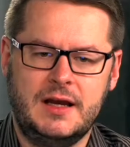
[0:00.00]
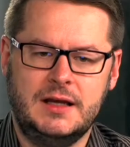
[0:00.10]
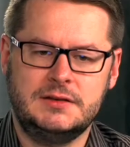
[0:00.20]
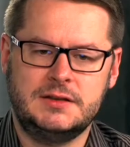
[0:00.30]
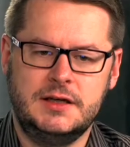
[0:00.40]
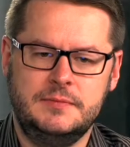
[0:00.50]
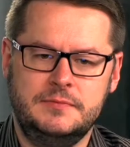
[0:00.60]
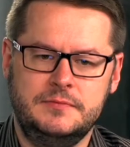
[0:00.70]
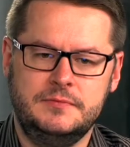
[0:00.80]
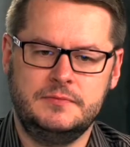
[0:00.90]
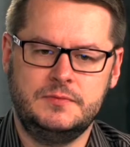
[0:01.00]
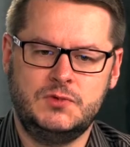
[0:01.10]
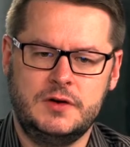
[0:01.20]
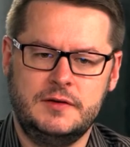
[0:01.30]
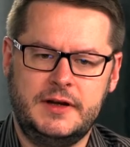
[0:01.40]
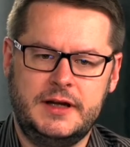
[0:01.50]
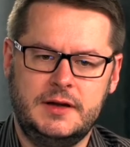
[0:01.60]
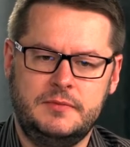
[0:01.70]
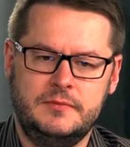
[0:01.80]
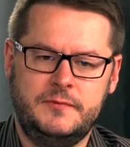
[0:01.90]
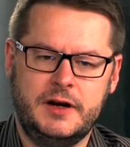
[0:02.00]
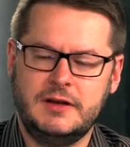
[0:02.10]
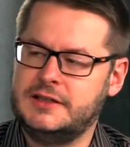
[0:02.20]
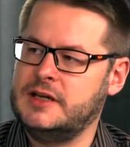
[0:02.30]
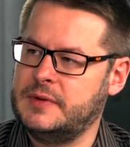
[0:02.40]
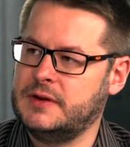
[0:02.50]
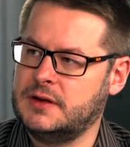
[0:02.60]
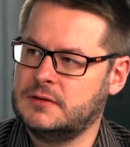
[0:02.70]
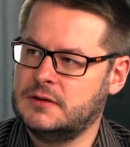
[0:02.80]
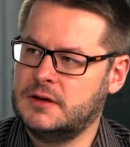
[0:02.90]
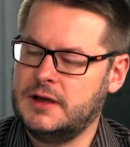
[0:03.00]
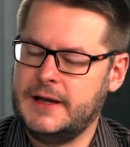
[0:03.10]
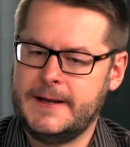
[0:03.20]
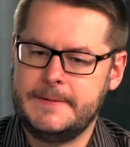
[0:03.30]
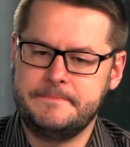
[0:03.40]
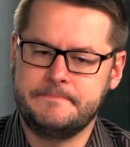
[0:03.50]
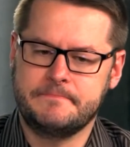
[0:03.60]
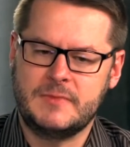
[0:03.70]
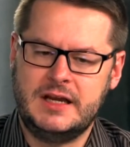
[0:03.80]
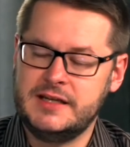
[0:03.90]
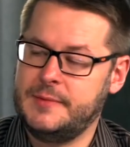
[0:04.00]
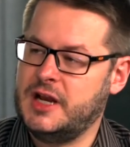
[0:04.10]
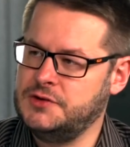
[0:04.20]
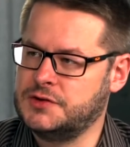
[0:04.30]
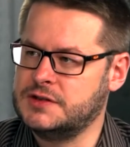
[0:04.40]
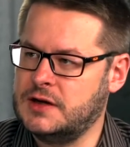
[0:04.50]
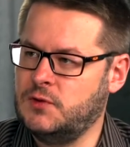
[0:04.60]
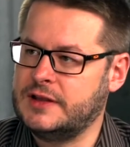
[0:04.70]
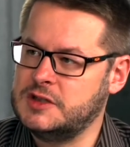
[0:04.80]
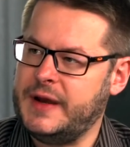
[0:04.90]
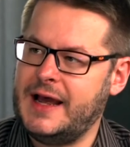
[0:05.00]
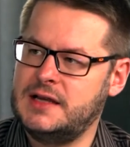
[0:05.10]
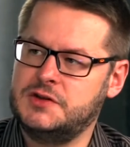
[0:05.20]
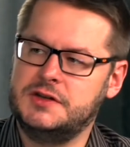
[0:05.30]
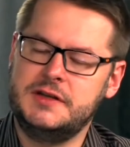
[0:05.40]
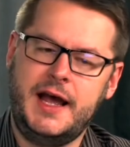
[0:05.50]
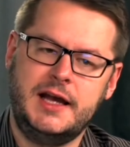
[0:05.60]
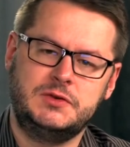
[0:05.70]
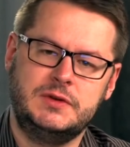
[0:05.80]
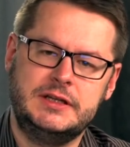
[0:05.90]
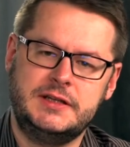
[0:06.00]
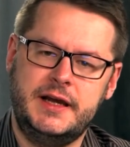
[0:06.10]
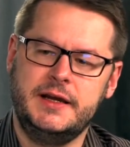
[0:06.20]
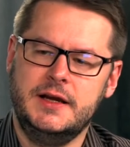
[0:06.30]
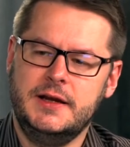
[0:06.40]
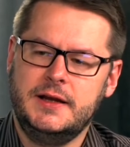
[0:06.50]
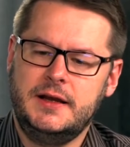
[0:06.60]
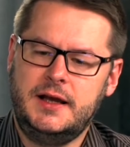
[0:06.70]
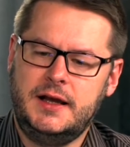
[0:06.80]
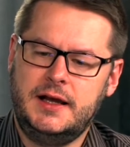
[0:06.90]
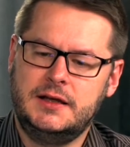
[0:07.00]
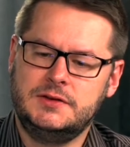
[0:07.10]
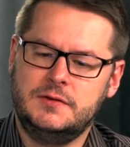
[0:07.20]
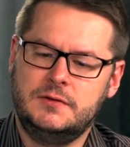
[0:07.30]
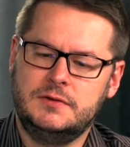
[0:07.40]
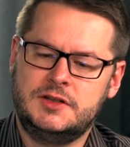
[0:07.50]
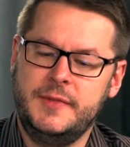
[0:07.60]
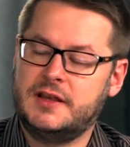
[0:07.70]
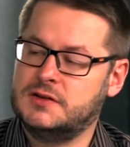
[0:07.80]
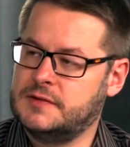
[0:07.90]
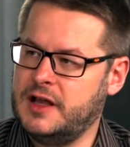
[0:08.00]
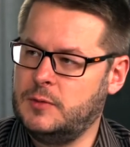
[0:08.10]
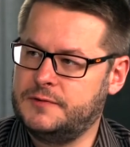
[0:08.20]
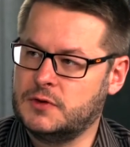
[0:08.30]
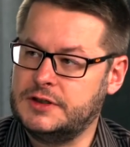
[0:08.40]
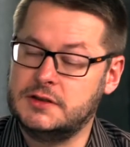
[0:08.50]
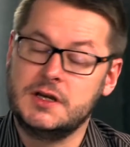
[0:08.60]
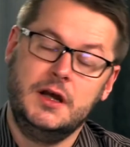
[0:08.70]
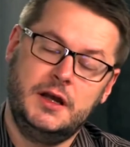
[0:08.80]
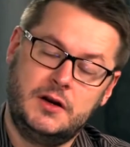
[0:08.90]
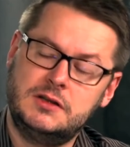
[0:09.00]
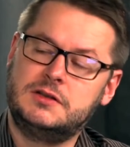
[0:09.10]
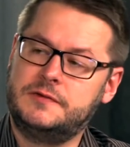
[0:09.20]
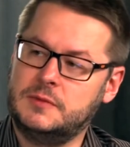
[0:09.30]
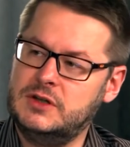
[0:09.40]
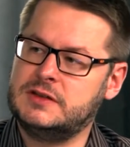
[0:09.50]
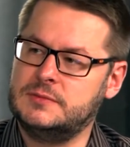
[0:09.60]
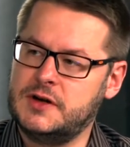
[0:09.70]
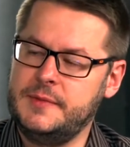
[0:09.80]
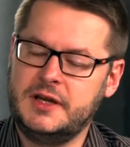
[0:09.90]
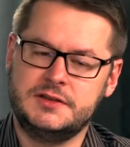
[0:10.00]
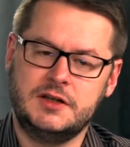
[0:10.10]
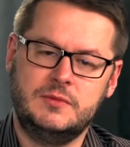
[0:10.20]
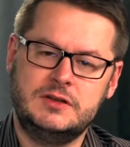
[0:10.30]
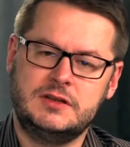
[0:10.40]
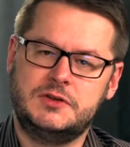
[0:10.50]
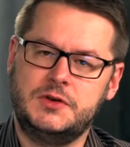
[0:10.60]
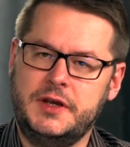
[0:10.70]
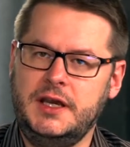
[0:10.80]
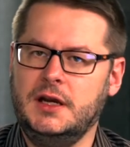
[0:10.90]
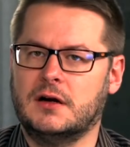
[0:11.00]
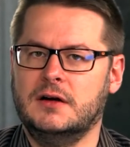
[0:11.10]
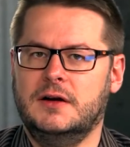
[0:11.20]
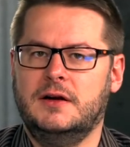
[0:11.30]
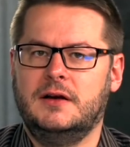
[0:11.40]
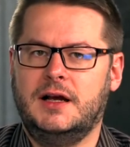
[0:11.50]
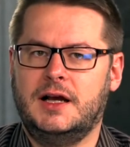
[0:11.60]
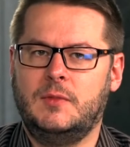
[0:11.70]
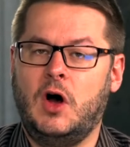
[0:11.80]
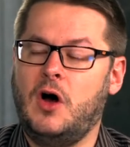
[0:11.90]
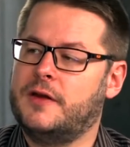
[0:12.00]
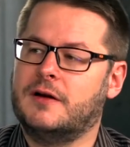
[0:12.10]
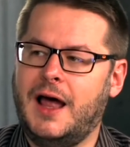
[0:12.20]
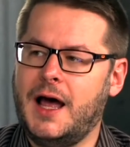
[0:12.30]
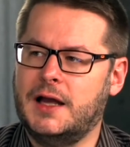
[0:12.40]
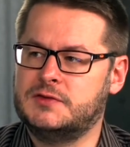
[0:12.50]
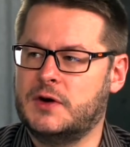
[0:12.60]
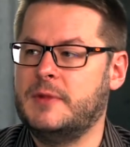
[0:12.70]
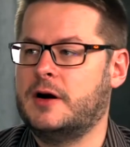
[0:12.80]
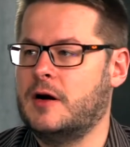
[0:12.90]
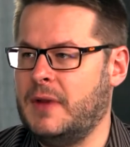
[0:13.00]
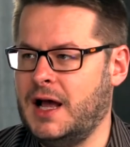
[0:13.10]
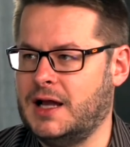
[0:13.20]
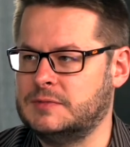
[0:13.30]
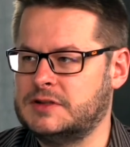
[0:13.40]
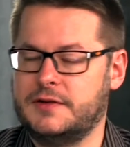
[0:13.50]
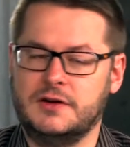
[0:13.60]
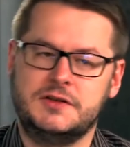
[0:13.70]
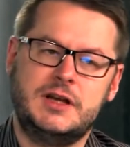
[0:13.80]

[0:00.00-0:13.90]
sort of a fairly deep examinations of what these passages actually say to make those available for Christians and also for Muslims, right? Because there are Muslims who hear all their lives from their imams that there's